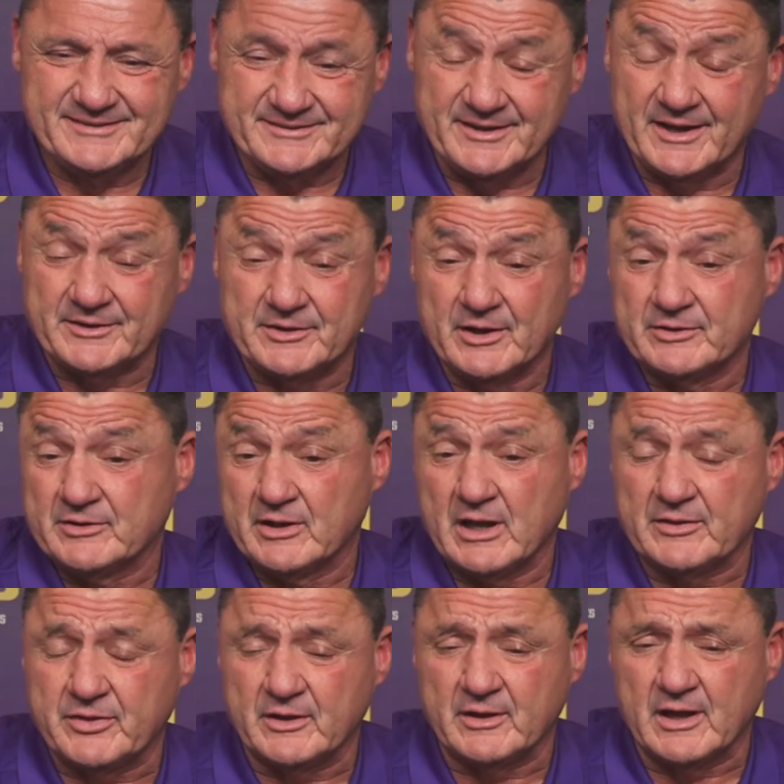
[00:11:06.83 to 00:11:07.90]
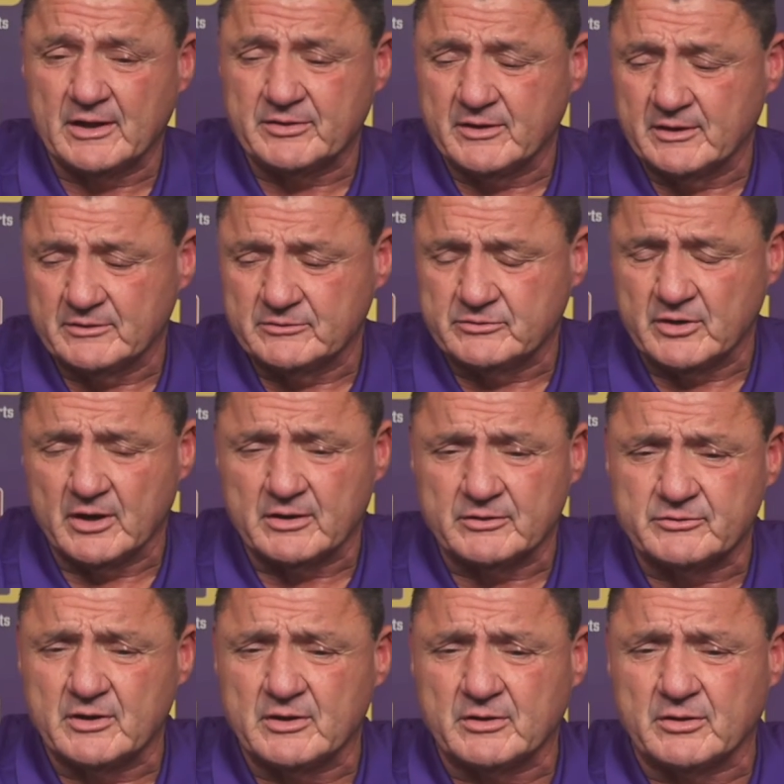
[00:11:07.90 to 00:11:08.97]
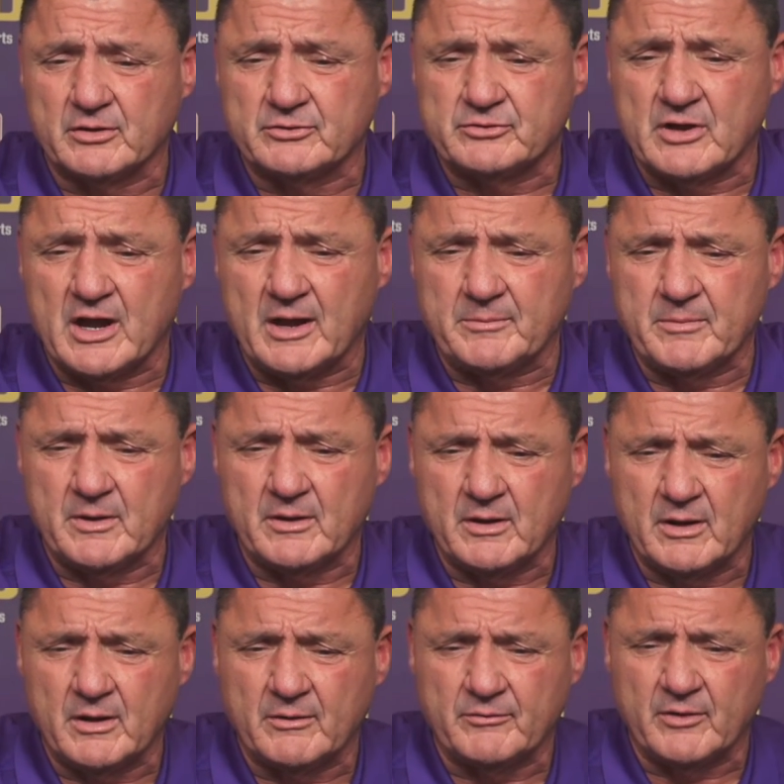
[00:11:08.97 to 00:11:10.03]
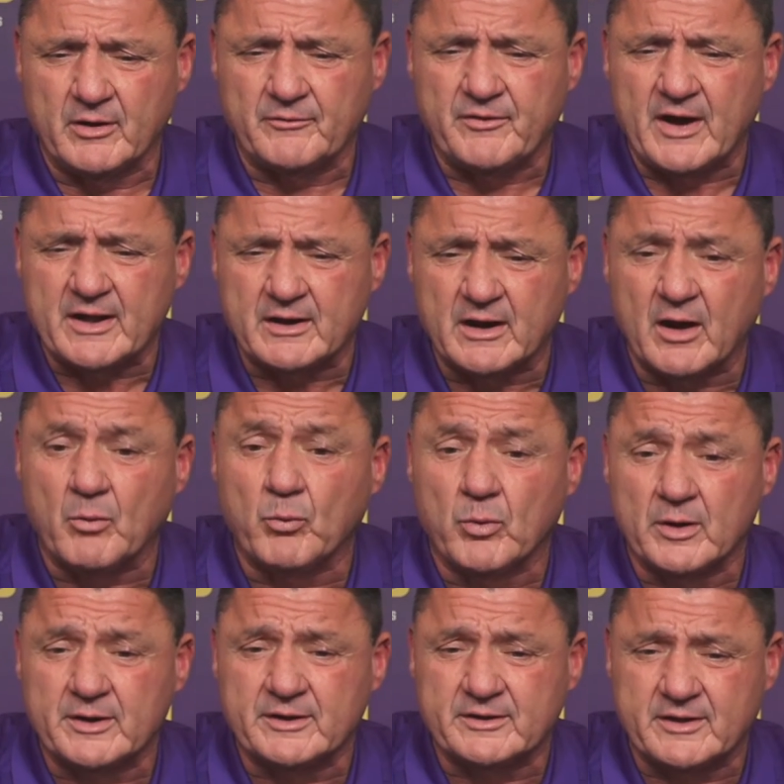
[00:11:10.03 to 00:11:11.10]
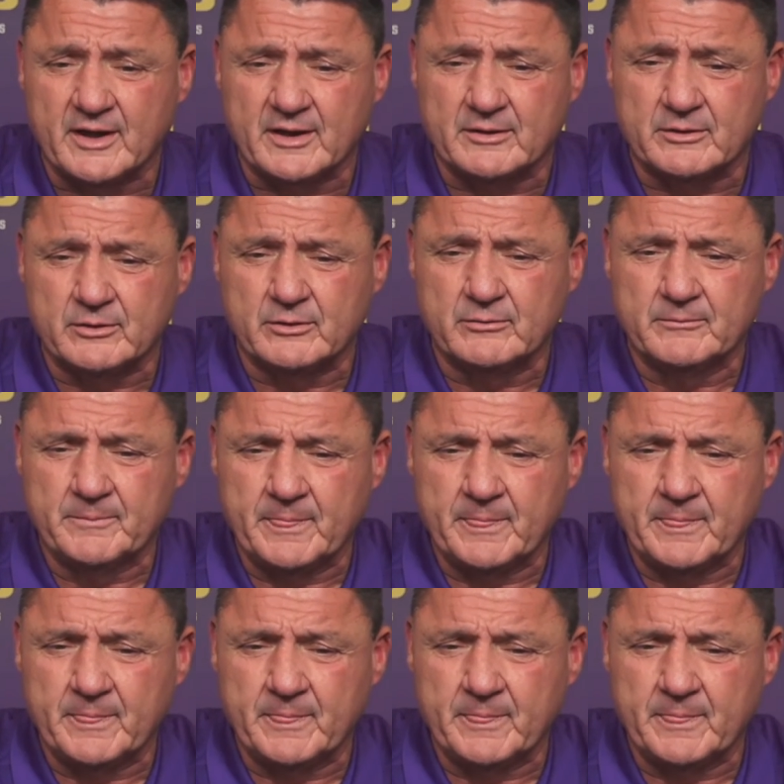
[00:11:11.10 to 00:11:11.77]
Yeah, it does. I think Jake has done a good job of finding out what he can do.